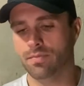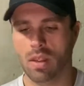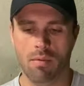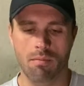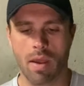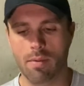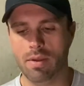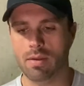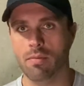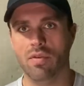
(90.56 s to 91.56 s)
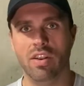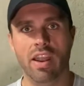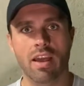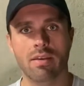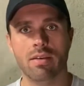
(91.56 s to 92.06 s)
maybe some
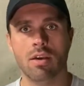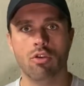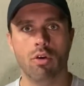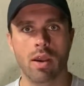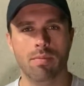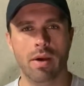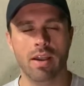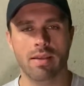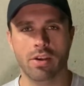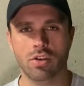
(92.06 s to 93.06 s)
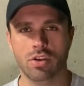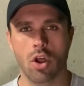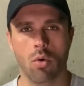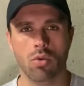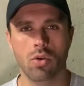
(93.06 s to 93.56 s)
finesse crankbaits. I usually
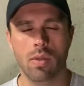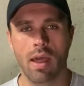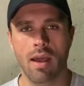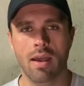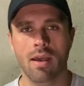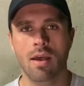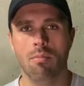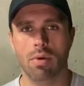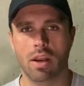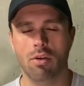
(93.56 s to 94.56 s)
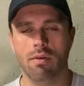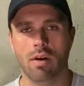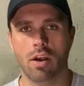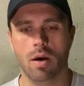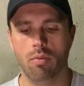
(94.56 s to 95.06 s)
don't do that, but I do have a
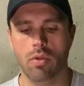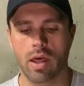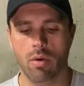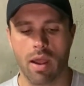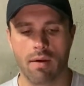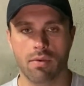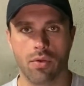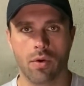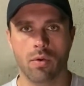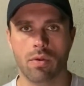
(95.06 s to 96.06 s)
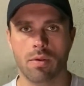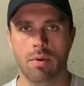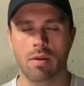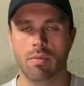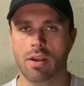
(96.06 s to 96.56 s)
couple that I would have to throw on a
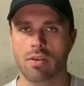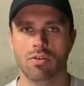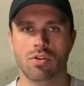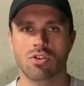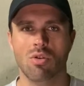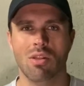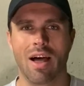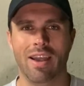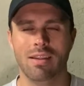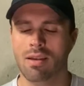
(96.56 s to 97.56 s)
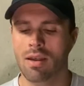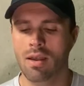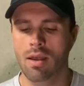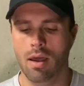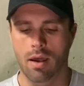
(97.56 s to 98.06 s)
spinning because they're just so light.
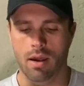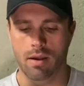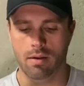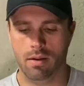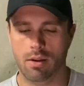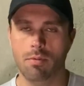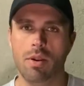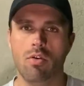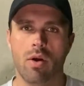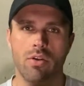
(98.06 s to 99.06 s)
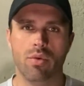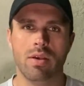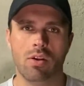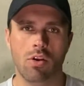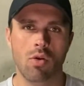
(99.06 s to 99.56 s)
And a spinning rod, the
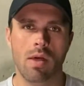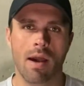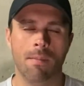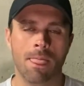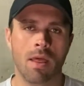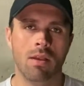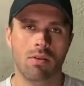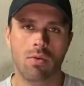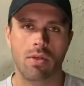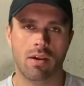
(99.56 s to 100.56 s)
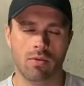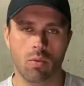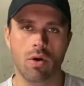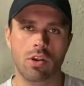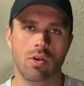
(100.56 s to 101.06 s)
reason you do that, 2 things.
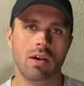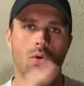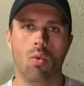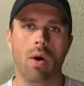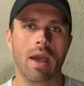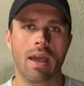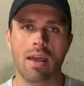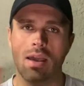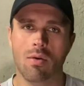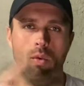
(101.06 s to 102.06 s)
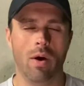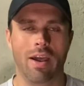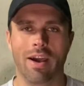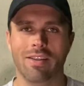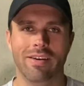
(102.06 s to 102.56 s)
One, you can get it way,
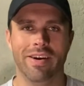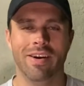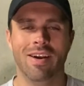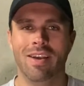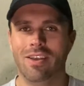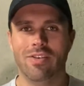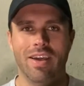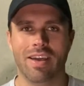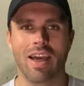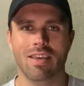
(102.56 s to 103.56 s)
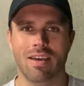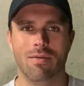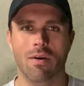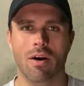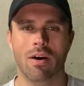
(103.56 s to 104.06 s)
way out there. You can't cast that
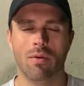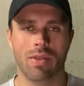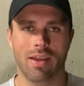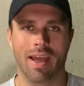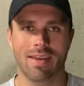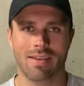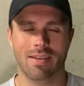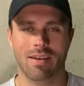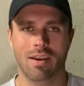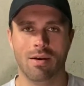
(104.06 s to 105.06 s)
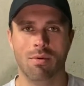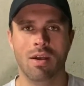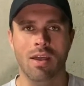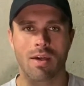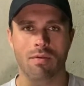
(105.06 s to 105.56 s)
far with a casting setup
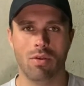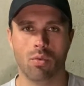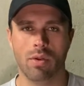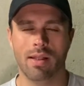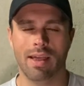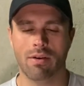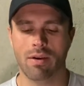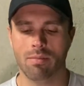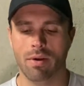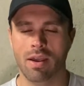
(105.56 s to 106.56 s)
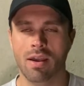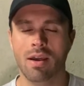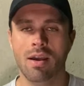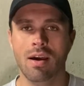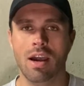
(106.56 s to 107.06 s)
if it's a really light crankbait.
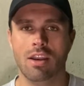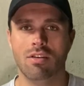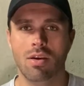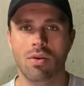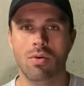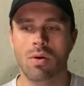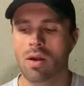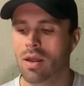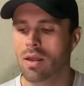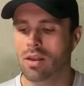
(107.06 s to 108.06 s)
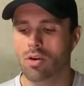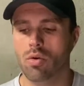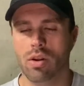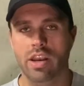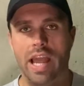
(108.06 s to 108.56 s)
And 2, you're
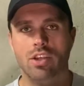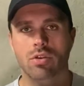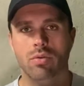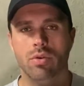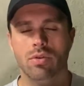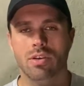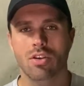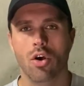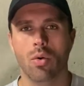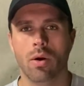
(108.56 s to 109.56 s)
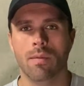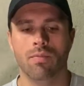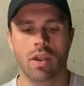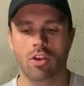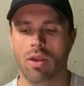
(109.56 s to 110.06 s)
going to naturally reel slower
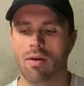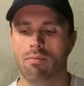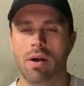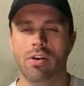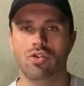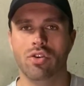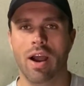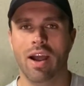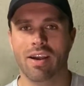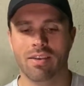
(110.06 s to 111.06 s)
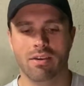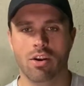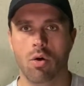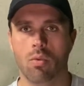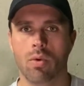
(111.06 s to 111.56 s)
and you have better drag so you
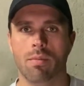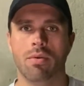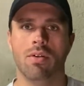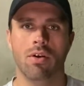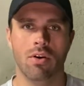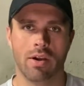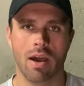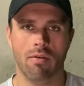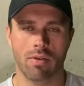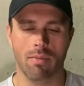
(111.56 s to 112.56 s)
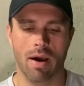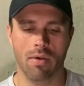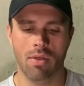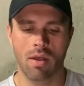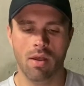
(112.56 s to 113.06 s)
don't rip the hook out of its mouth.
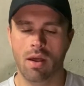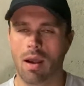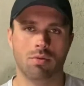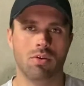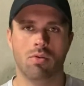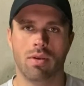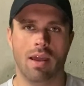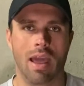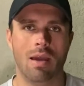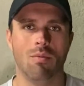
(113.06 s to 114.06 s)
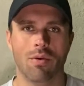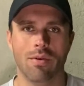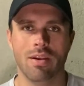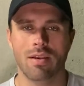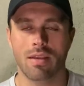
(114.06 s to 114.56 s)
I'm sure there's like 8 more
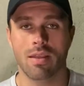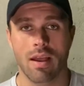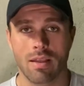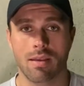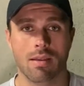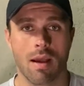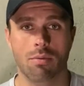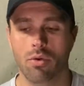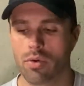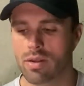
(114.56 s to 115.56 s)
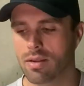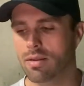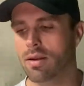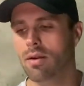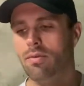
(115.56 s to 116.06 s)
reasons. That's just the top 2 reasons
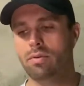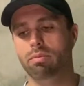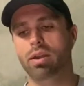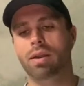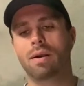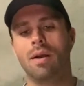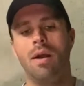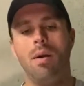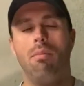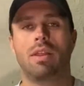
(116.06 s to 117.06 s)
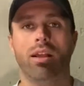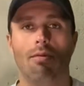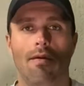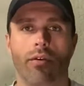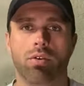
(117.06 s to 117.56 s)
for me. But that's
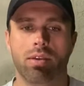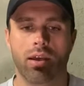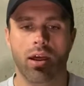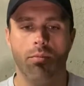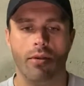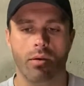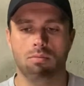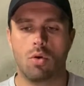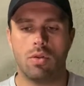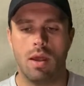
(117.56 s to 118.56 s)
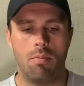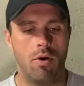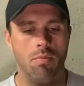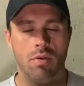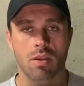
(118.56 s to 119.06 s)
my first setup. It's a
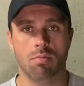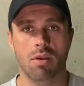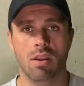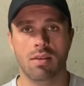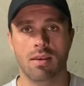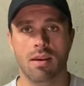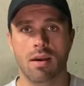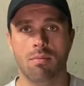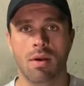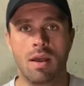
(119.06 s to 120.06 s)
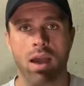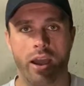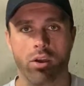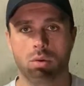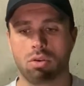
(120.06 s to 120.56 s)
multi-purpose spinning setup. I
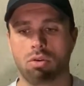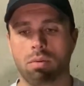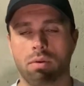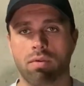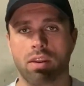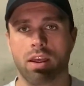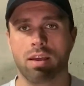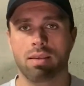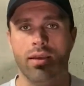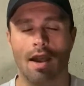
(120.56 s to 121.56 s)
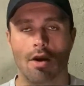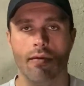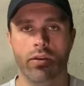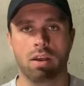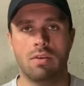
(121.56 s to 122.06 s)
can go extremely finesse. I can go
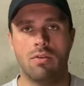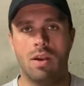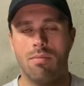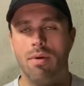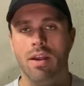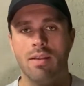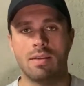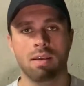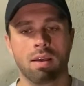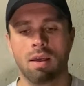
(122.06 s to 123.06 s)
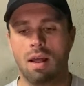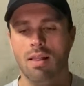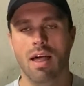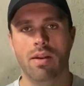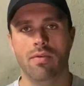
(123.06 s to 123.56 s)
finesse crankbaits, a
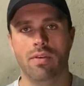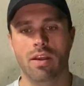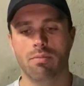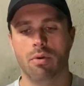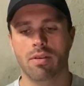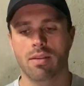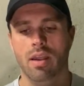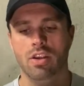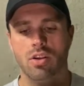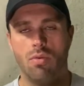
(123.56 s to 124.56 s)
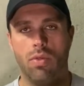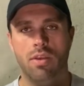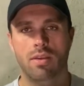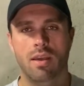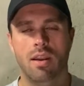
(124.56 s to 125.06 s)
lot of finesse presentations with
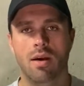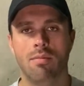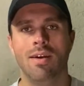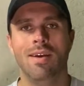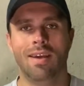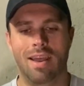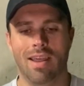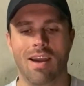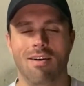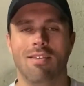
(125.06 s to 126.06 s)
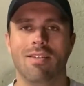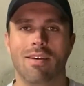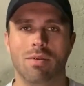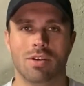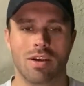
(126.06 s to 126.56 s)
this setup. Anyhow, let
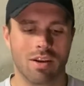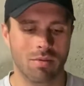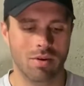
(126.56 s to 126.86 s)
me show you number